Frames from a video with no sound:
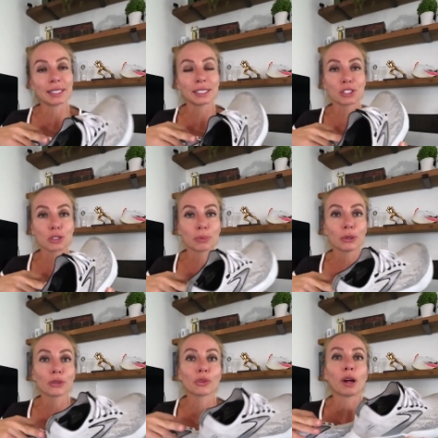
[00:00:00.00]
the
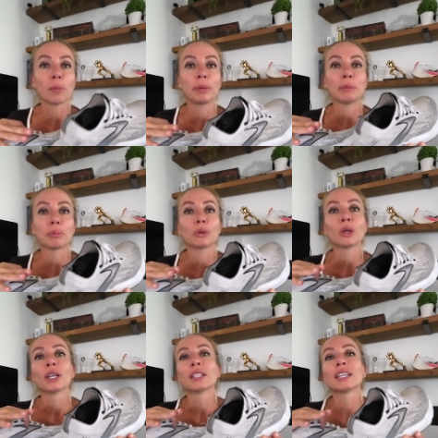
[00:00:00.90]
support to help people
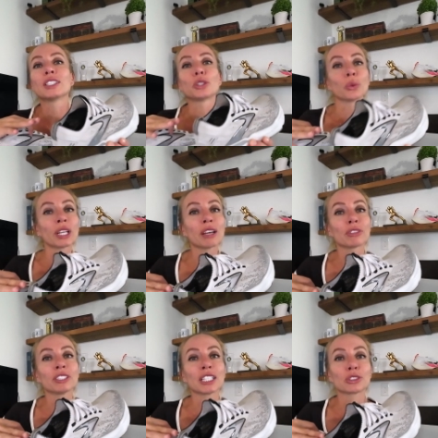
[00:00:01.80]
that don't have a
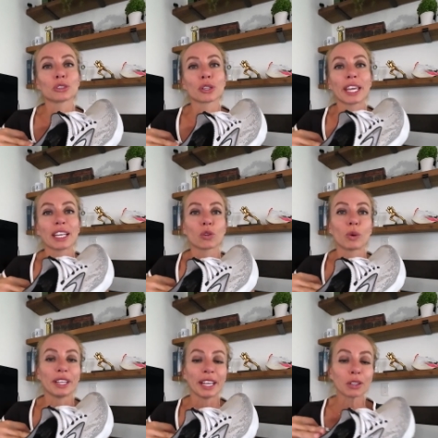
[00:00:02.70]
natural gait
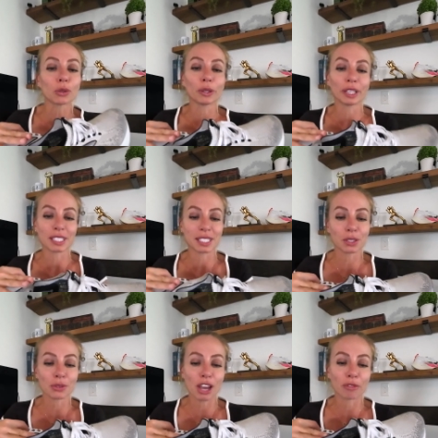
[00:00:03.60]
quite yet or that seek
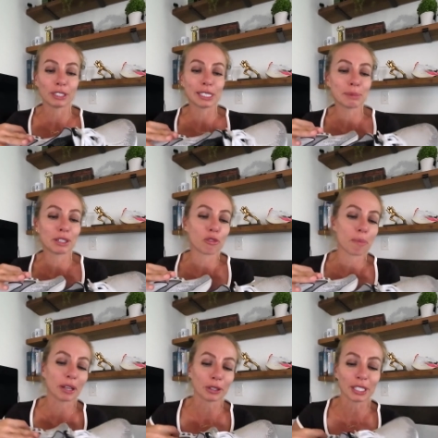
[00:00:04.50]
to have a little bit of a
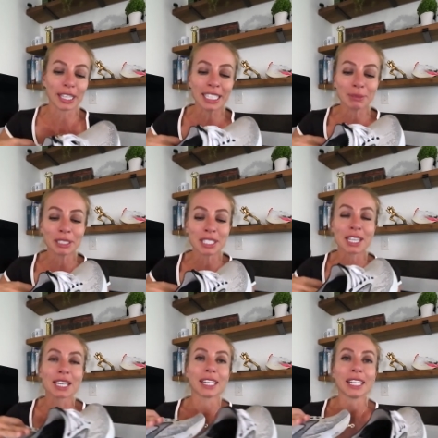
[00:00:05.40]
better alignment
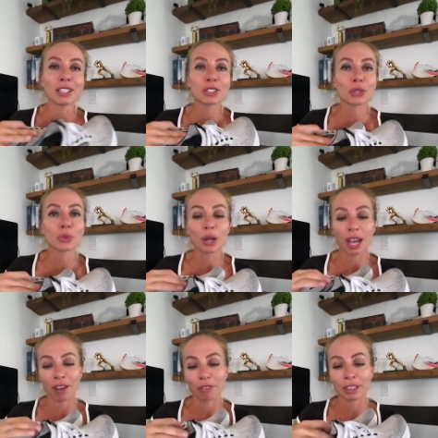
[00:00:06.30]
into
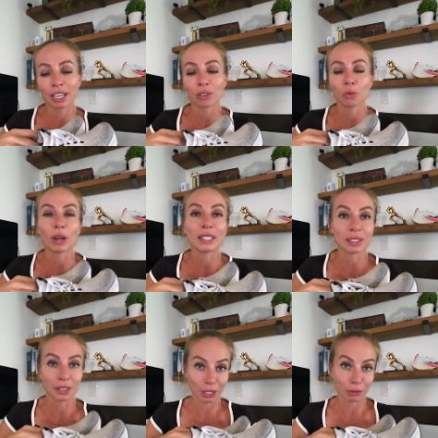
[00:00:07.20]
having that while
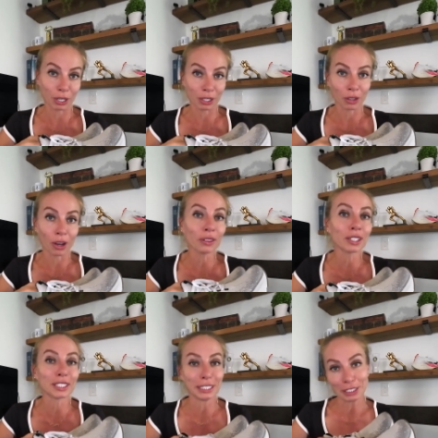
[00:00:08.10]
they run on their
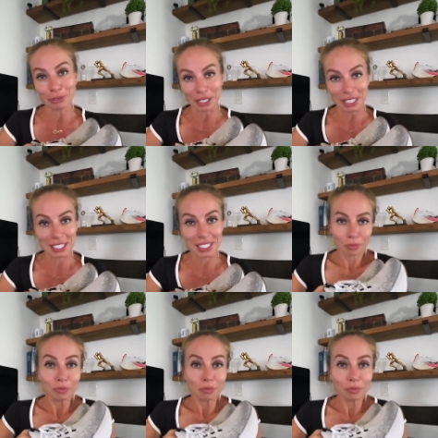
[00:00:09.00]
daily runs.